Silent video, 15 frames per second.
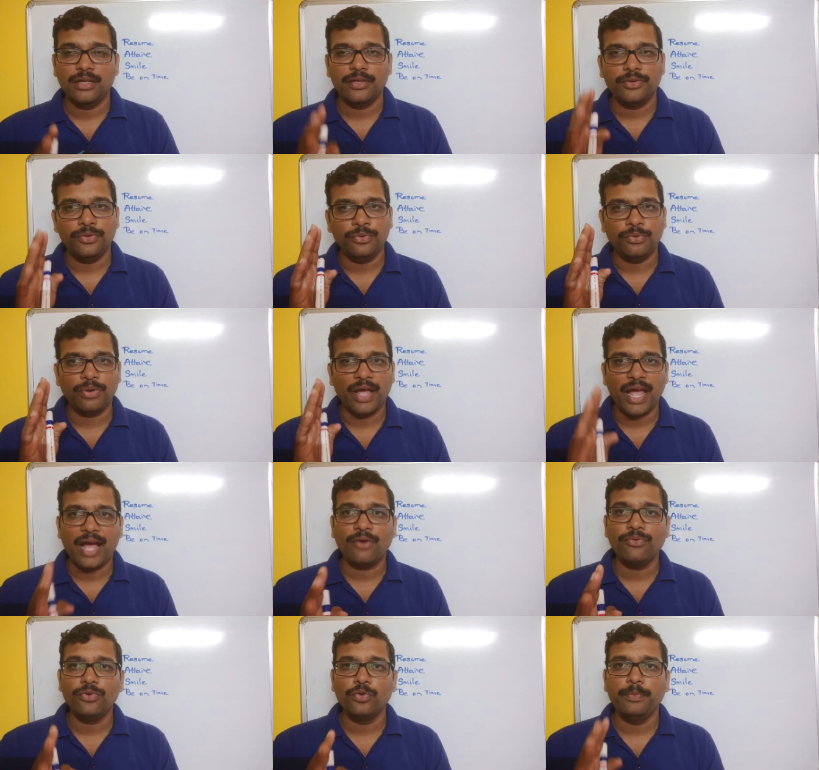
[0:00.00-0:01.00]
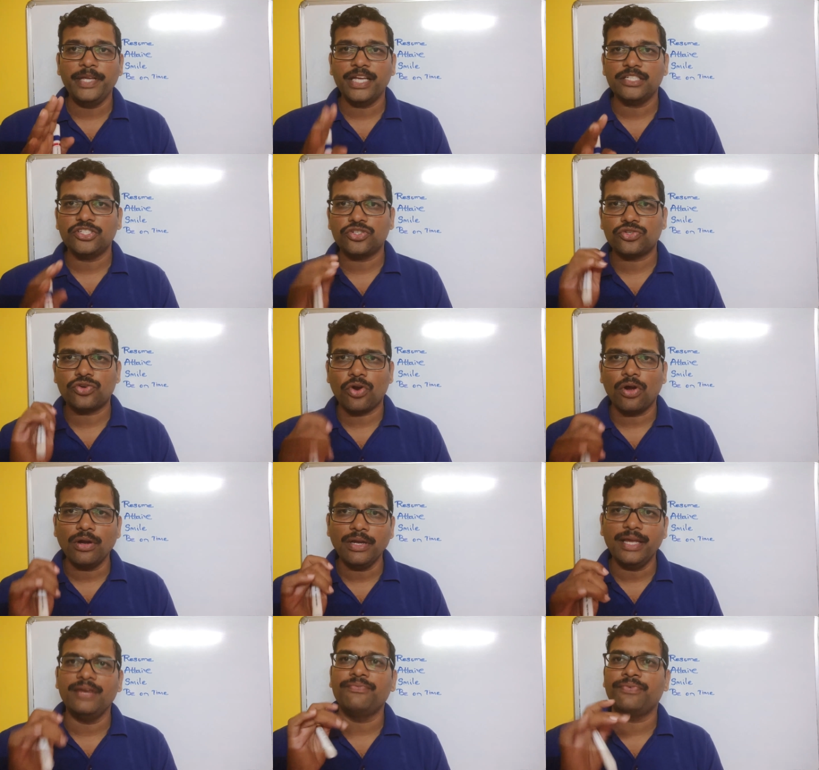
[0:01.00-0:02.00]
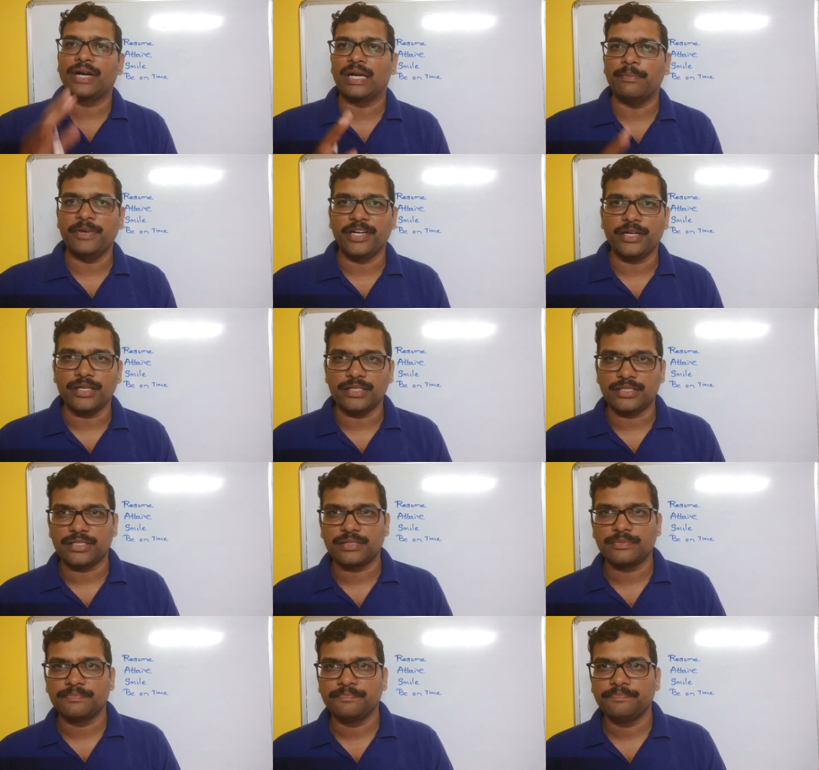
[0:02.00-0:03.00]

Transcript: you have to be strong in fundamentals.